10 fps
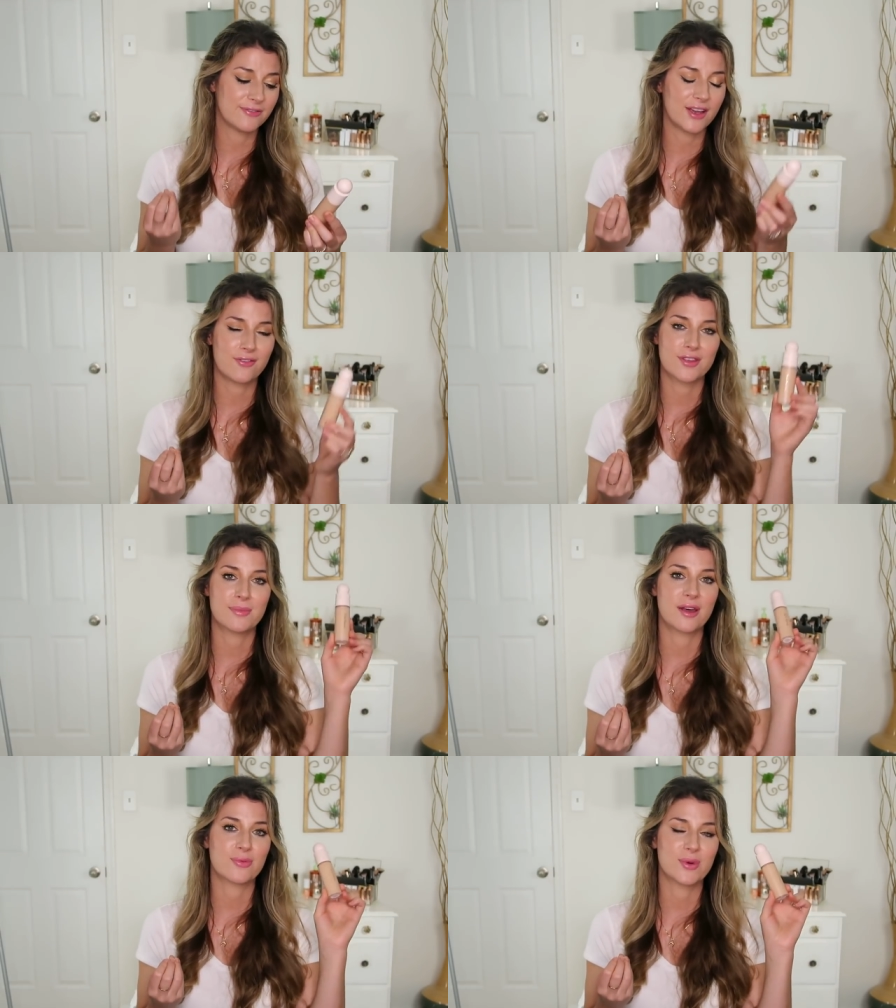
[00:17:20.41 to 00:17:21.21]
my fail for
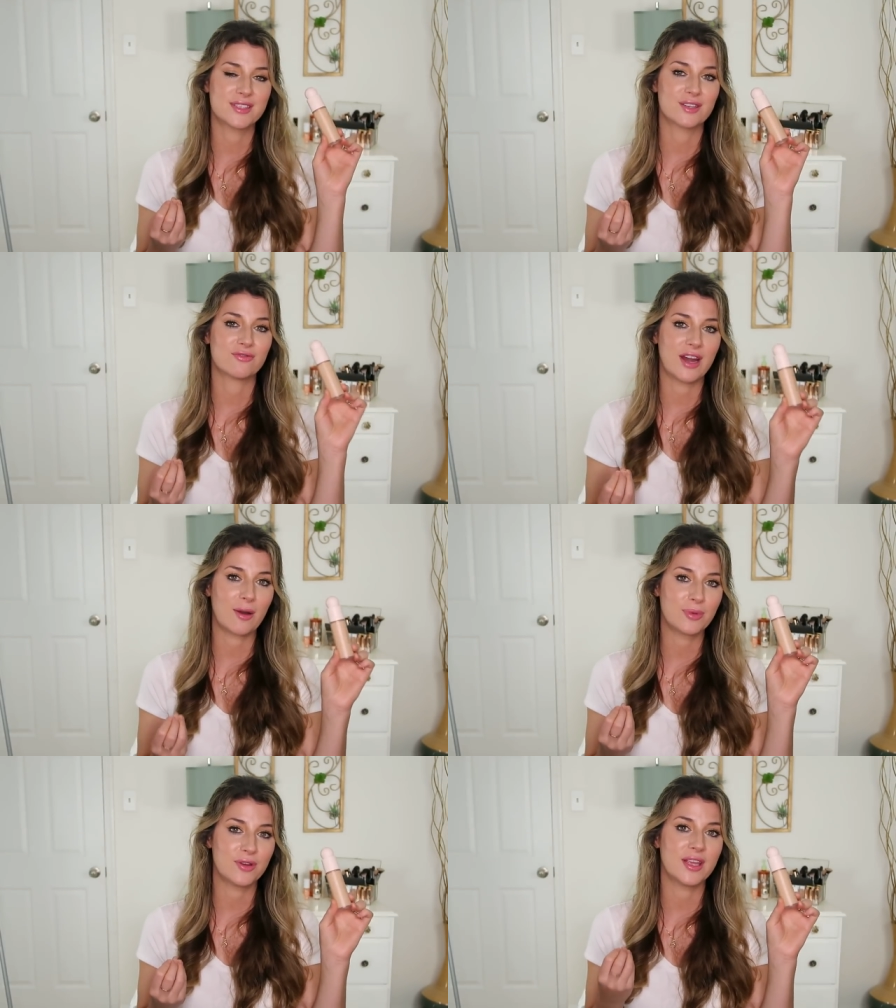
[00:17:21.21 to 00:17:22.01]
the month was the
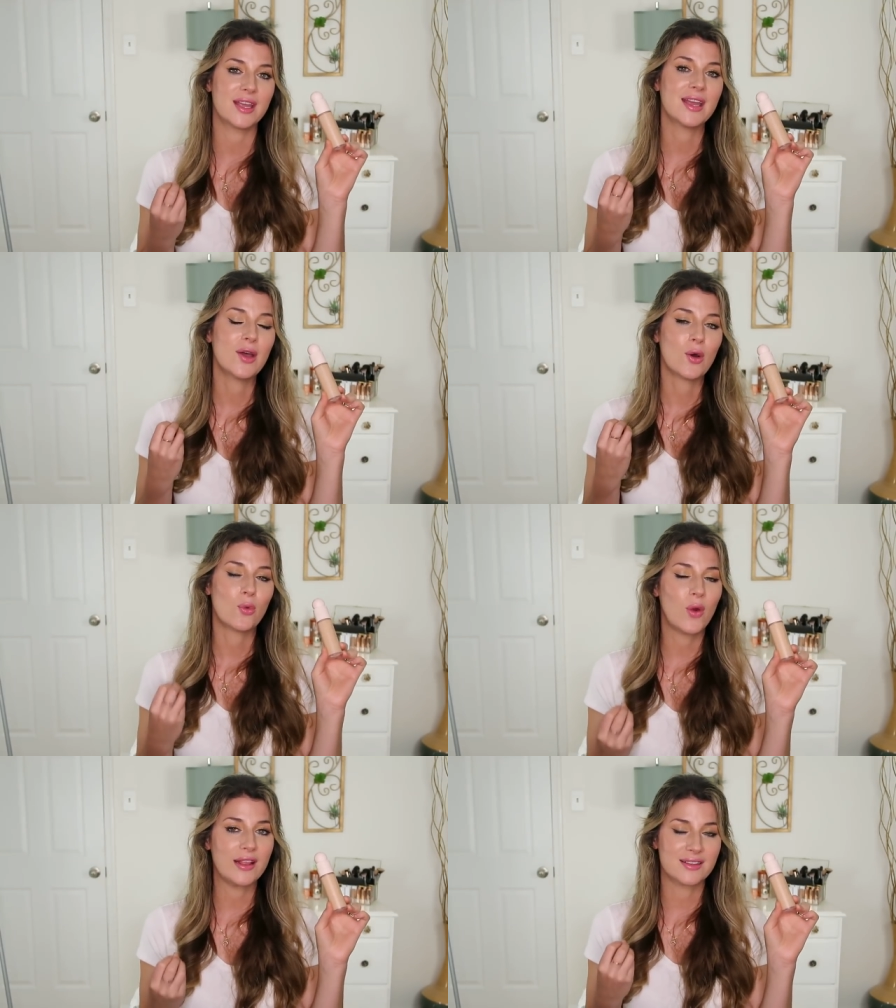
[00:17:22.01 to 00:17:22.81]
Rare Beauty
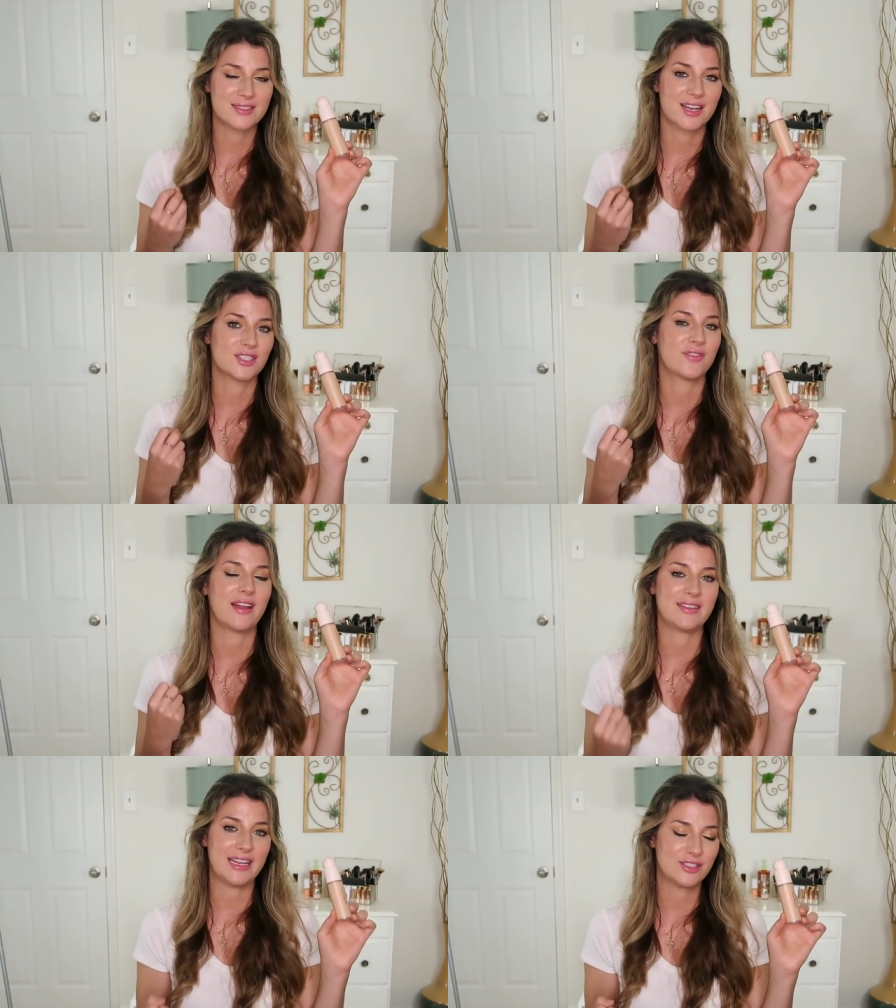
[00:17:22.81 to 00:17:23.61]
Weightless Touch
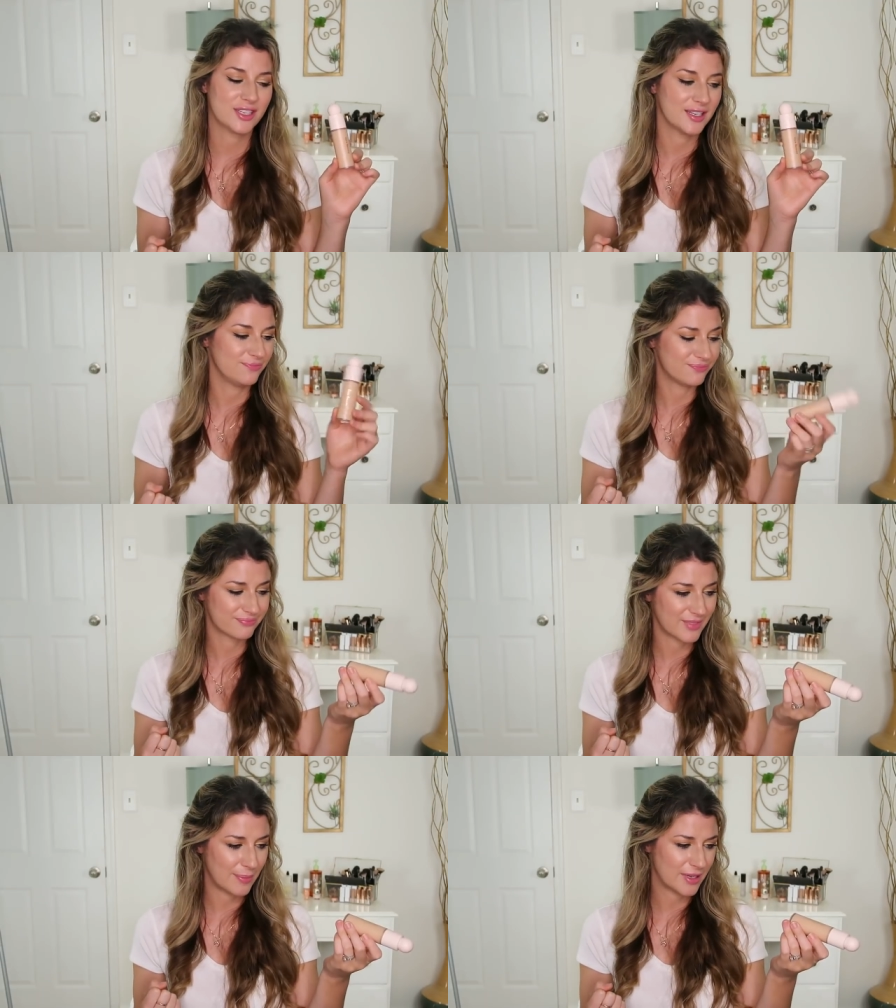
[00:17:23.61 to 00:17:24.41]

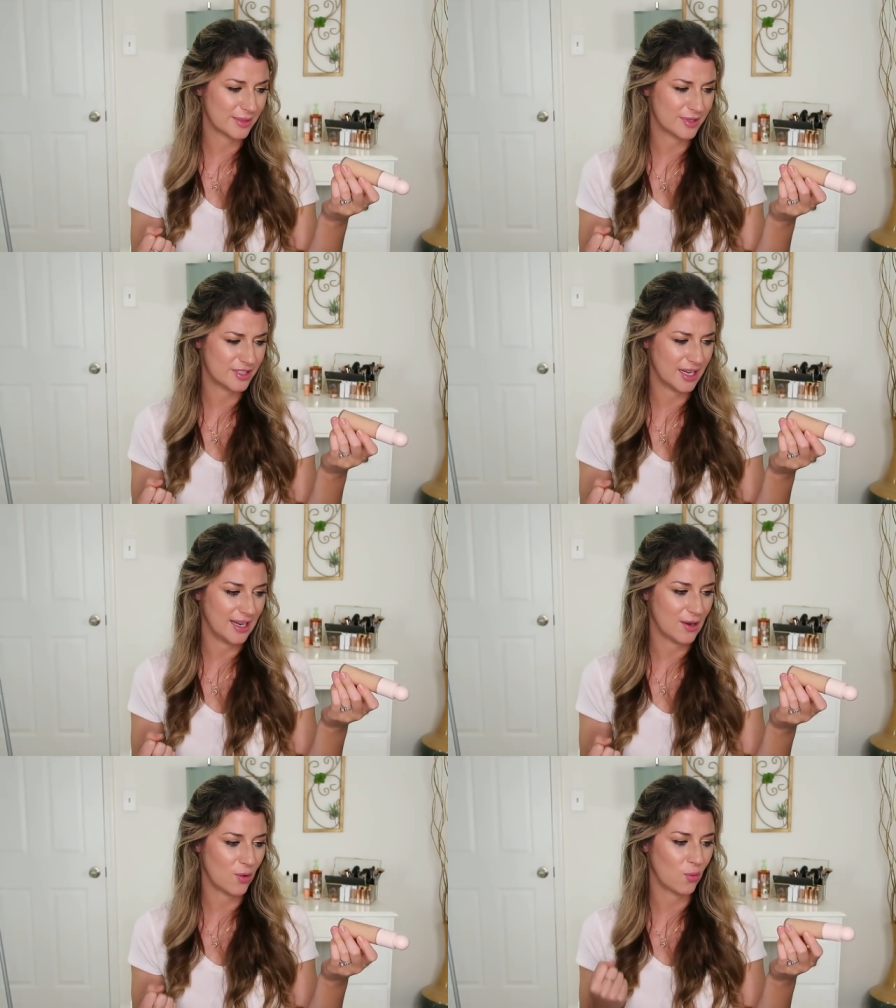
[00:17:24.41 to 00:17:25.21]
Foundation. I picked up the
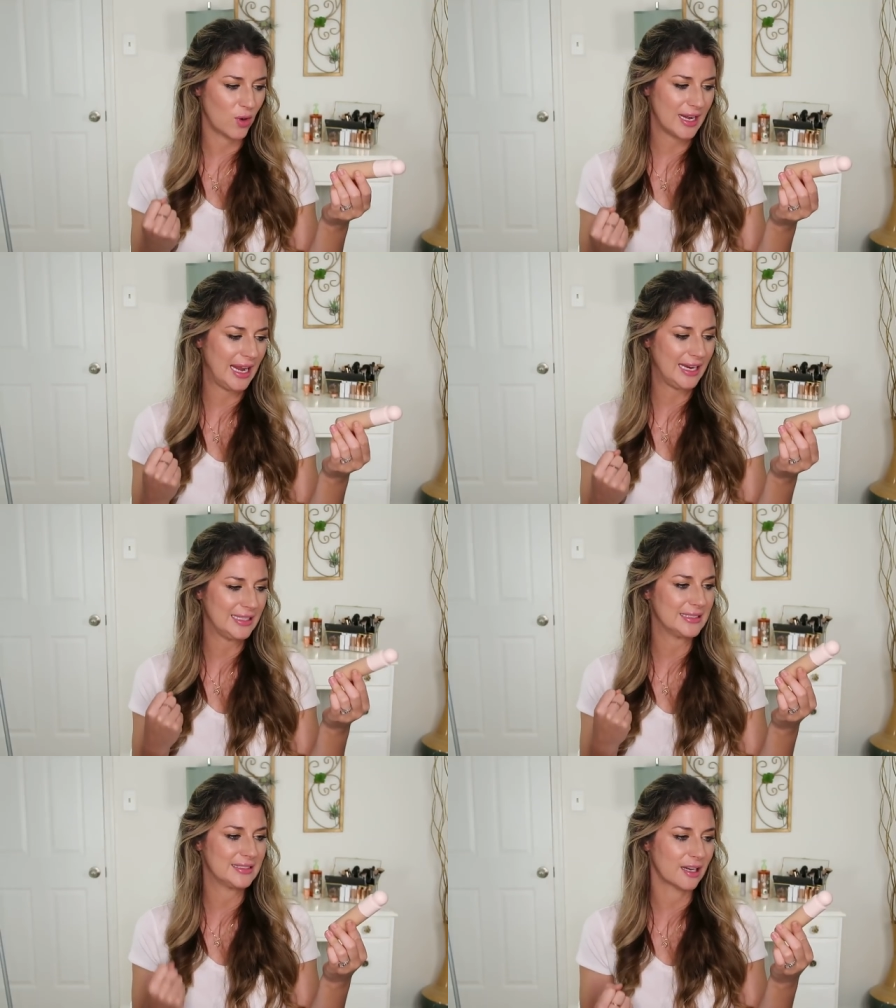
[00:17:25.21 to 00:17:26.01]
shade
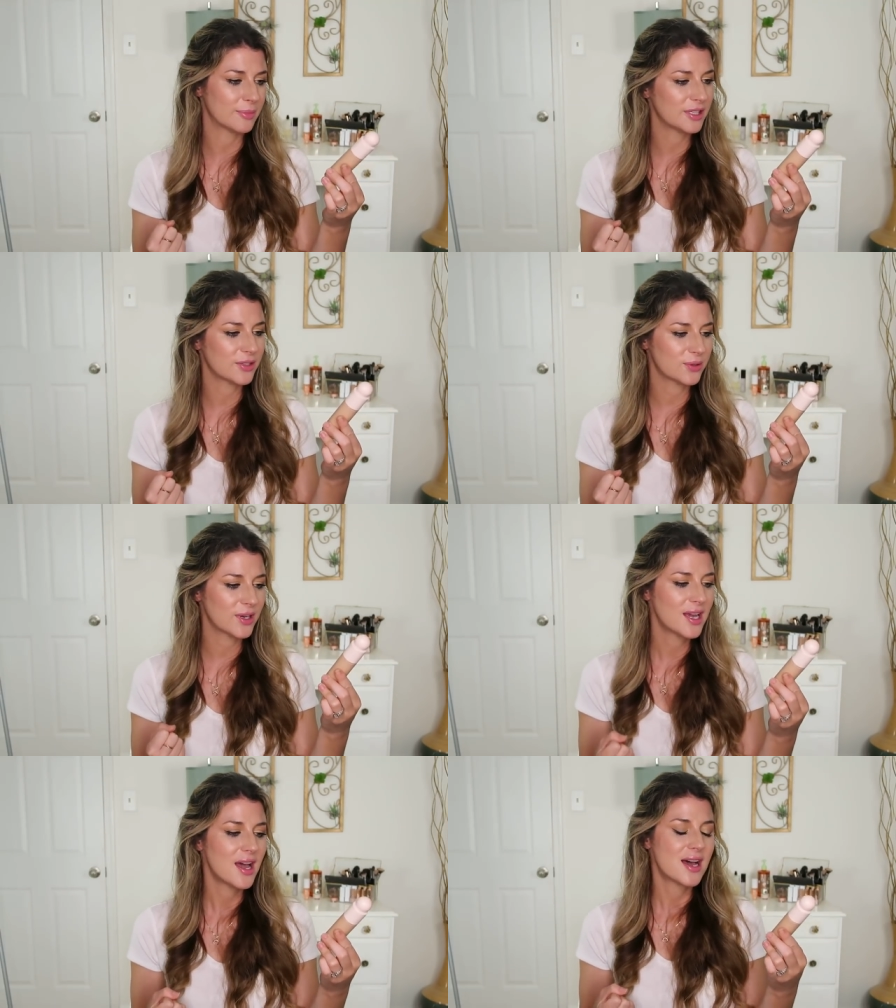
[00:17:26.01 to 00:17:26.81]

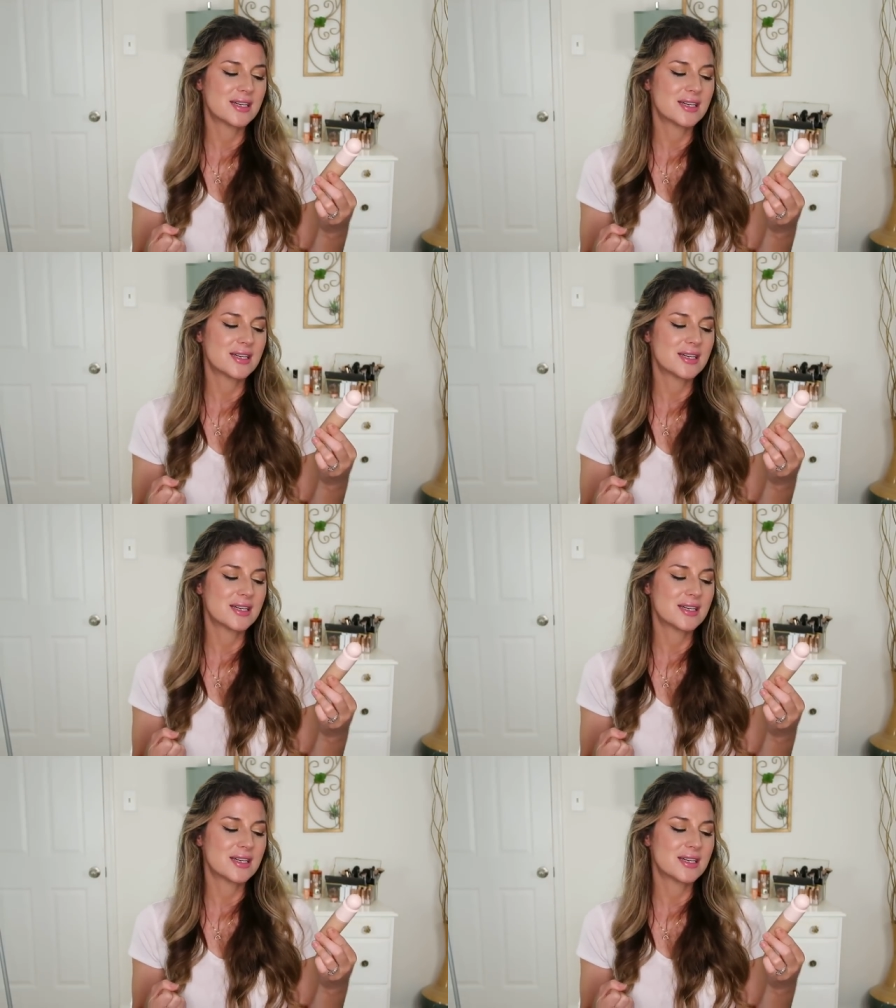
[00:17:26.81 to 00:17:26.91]
180W.